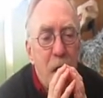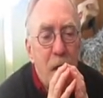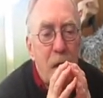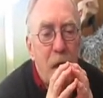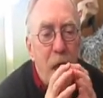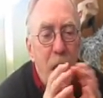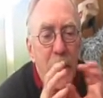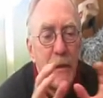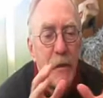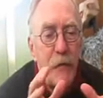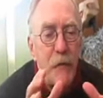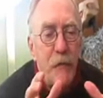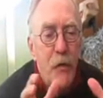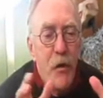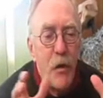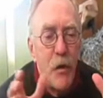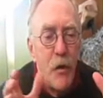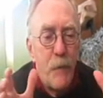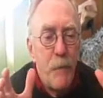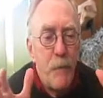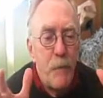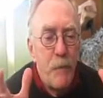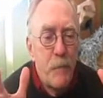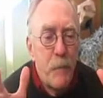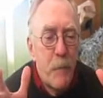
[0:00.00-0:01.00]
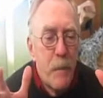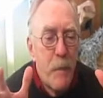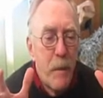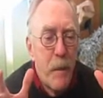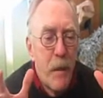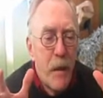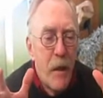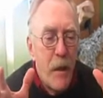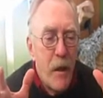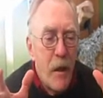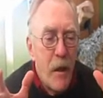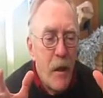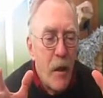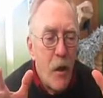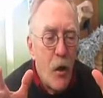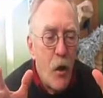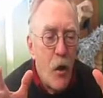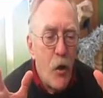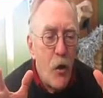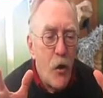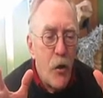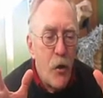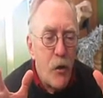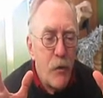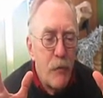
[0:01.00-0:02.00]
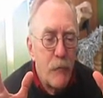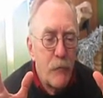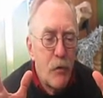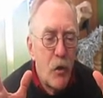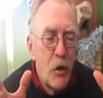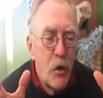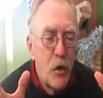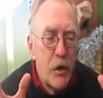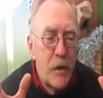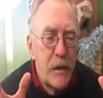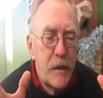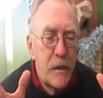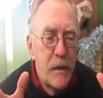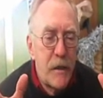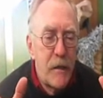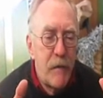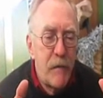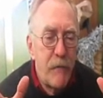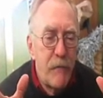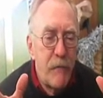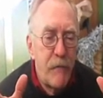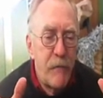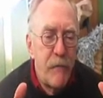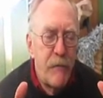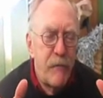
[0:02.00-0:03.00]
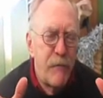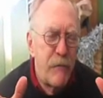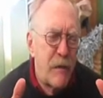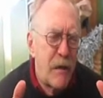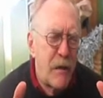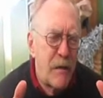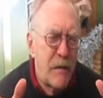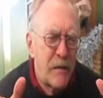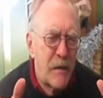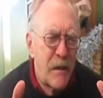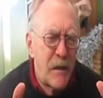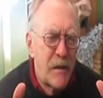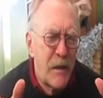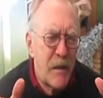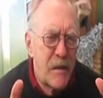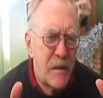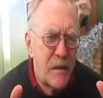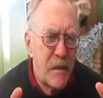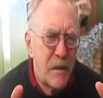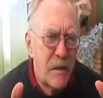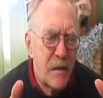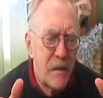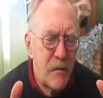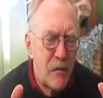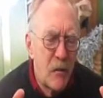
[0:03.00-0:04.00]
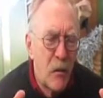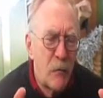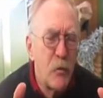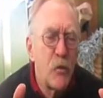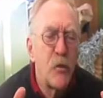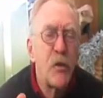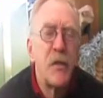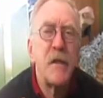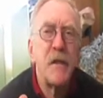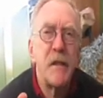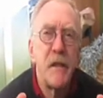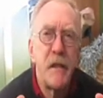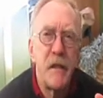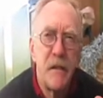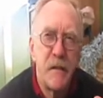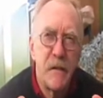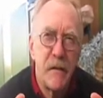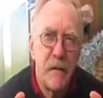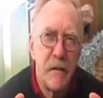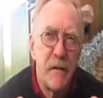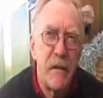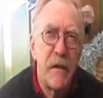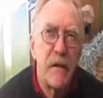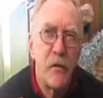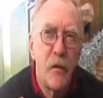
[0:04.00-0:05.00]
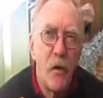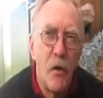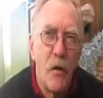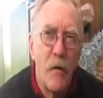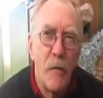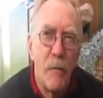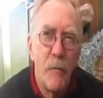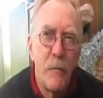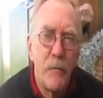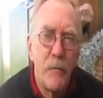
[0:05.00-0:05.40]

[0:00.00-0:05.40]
kind of a collective, can I say, community dinner.